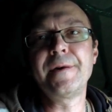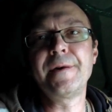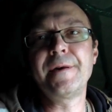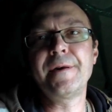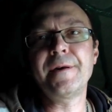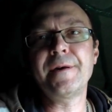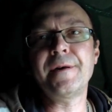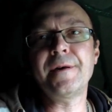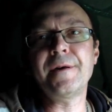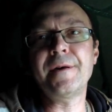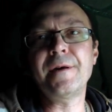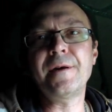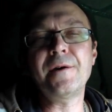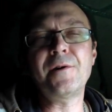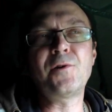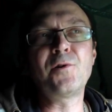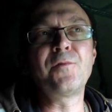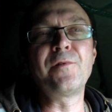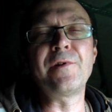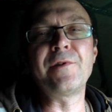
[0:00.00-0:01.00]
Other than
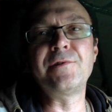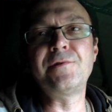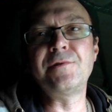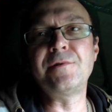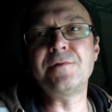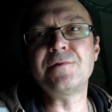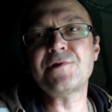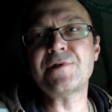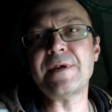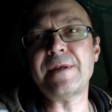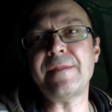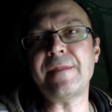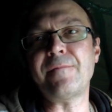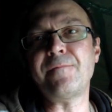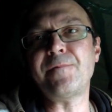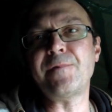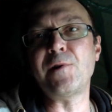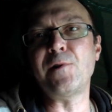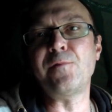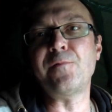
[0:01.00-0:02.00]
seeing them few fish
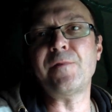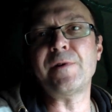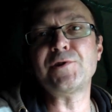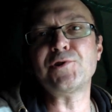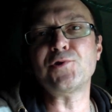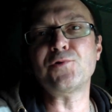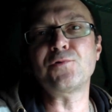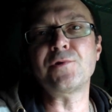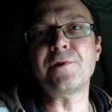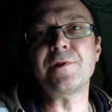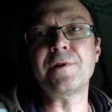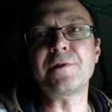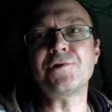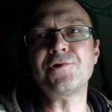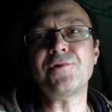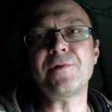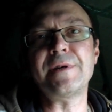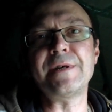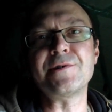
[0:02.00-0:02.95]
under the trees earlier,